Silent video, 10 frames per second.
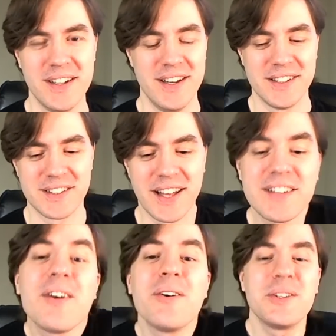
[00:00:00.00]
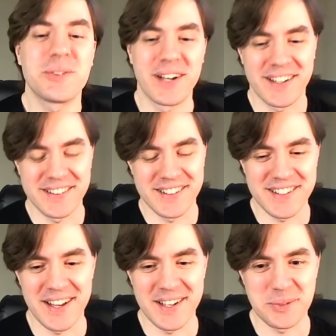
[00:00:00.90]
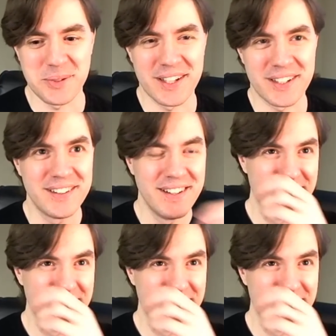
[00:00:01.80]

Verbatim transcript: Wow. So that's always running on the side as well.